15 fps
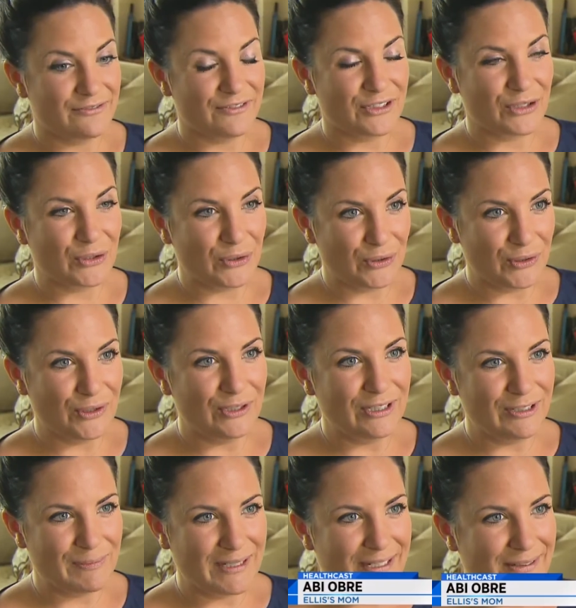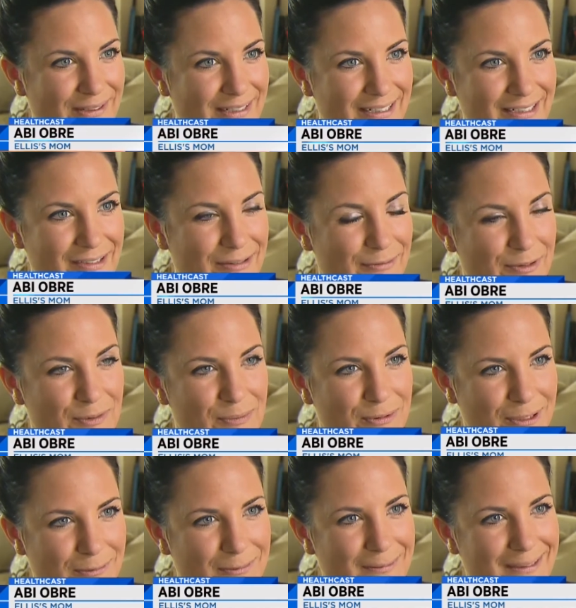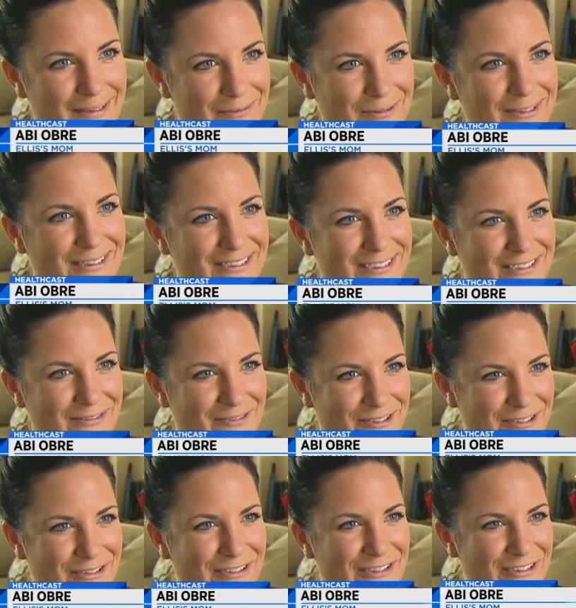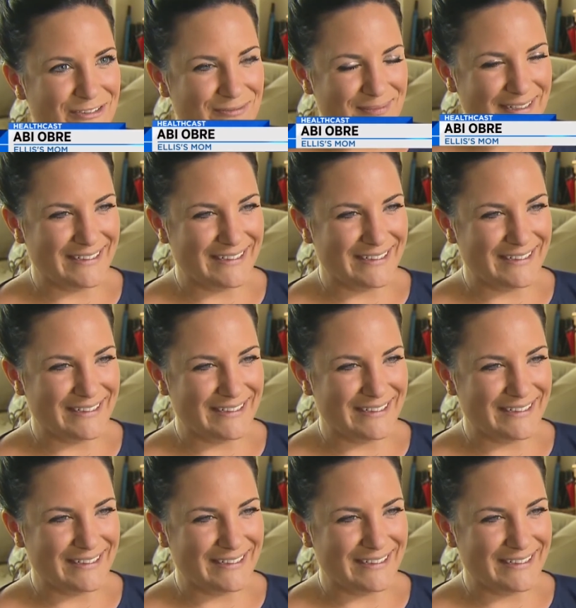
the call about it. It was probably the worst phone call of my